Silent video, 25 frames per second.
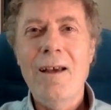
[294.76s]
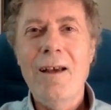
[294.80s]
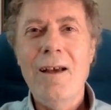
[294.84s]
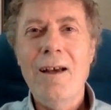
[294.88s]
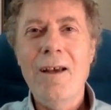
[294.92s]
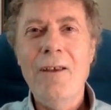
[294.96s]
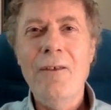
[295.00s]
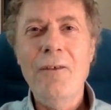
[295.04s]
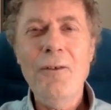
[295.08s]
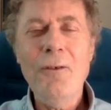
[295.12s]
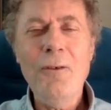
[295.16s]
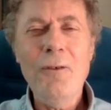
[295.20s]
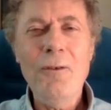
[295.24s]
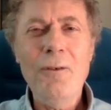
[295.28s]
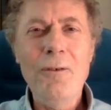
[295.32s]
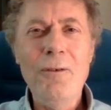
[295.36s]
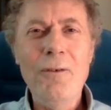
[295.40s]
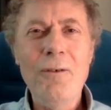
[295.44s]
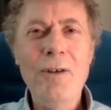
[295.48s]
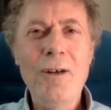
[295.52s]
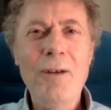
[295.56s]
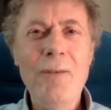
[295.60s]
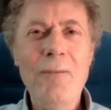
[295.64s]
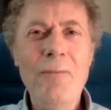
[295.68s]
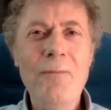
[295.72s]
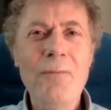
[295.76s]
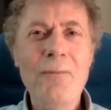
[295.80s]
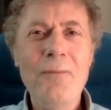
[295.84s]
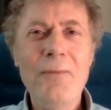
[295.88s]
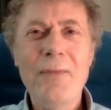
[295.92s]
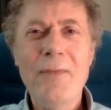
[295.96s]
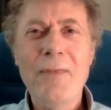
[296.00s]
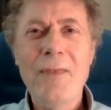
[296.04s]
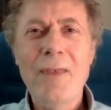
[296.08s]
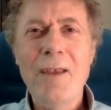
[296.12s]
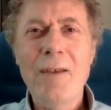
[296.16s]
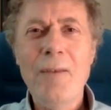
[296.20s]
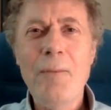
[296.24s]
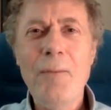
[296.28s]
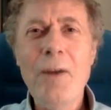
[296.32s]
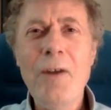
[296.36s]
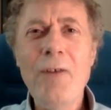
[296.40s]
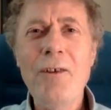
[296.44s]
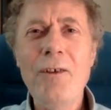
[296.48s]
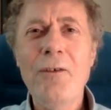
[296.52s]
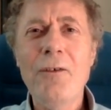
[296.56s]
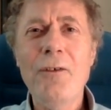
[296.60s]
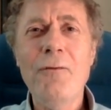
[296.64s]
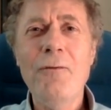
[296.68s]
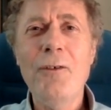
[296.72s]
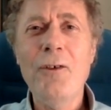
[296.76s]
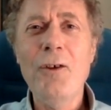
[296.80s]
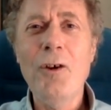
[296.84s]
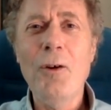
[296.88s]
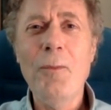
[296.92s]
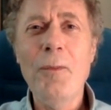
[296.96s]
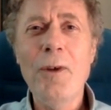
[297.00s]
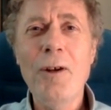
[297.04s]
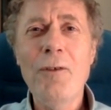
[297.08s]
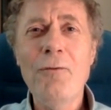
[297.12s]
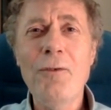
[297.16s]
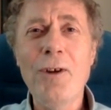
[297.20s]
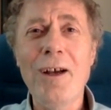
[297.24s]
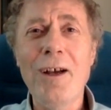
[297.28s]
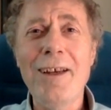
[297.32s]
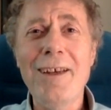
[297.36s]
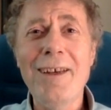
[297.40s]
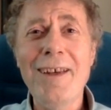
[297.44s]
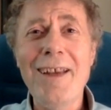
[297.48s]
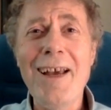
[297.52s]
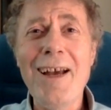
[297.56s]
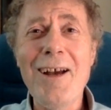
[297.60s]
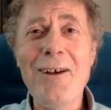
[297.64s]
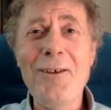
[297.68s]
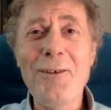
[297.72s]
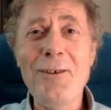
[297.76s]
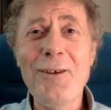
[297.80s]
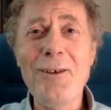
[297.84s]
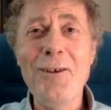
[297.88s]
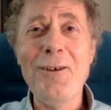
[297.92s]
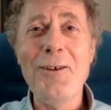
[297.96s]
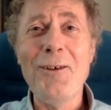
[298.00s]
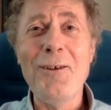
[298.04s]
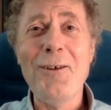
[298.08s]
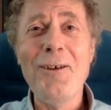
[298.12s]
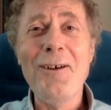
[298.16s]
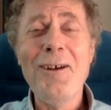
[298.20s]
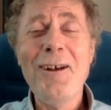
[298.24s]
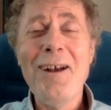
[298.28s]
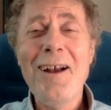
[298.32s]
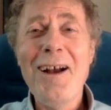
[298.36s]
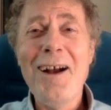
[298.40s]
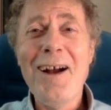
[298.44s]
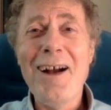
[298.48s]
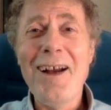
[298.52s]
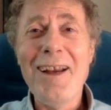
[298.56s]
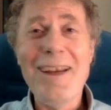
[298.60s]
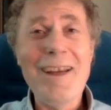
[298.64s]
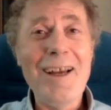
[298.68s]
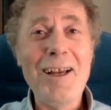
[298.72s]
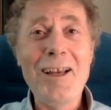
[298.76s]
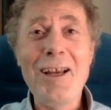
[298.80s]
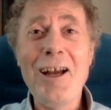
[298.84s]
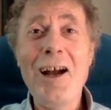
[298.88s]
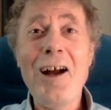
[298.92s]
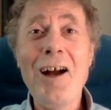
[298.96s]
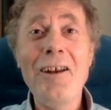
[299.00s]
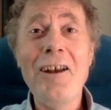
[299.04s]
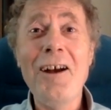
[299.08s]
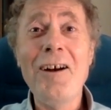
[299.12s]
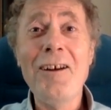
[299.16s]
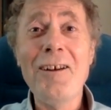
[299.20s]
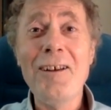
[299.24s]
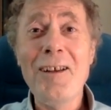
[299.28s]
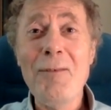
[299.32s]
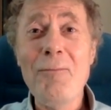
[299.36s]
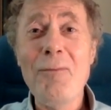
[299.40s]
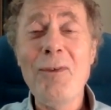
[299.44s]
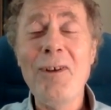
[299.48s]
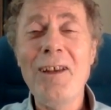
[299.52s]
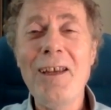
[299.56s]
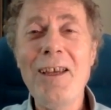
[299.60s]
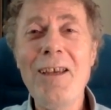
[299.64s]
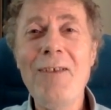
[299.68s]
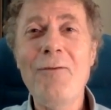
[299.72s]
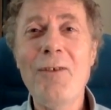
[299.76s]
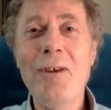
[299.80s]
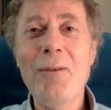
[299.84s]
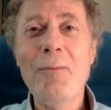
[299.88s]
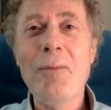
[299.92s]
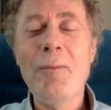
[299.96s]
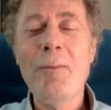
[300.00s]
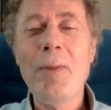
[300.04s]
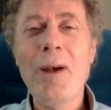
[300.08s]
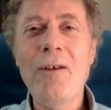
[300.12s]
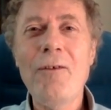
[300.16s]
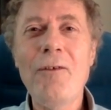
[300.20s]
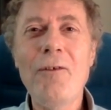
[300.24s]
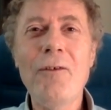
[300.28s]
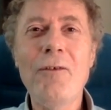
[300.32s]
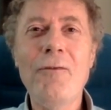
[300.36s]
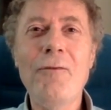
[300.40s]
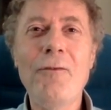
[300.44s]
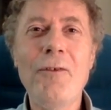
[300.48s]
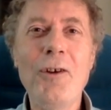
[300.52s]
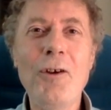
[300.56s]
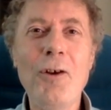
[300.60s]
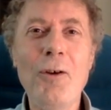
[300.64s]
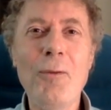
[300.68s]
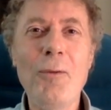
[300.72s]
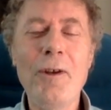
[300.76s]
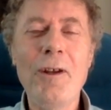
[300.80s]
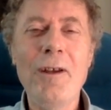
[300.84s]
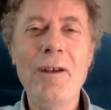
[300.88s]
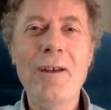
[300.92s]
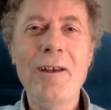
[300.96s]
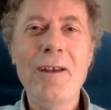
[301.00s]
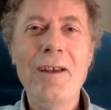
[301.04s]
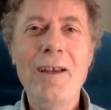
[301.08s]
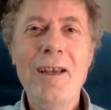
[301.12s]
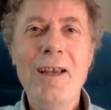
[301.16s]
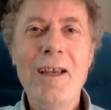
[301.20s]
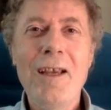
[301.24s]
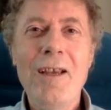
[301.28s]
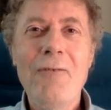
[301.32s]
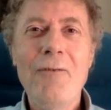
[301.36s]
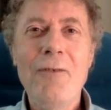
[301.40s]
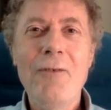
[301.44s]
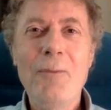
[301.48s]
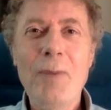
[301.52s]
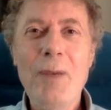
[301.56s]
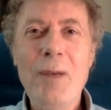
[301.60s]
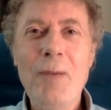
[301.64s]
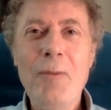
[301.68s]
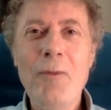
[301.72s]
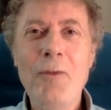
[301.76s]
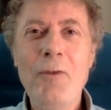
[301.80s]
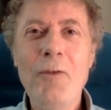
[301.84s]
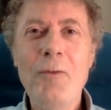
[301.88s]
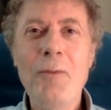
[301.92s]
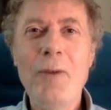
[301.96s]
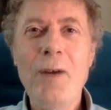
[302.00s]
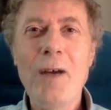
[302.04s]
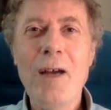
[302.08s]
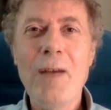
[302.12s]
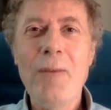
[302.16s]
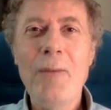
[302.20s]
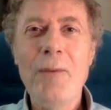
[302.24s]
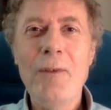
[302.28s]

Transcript: I saw um, apparently it's a phenomenon right now. You know, I, I can't hardly believe it. But Apparently, it's a phenomenon for people to buy a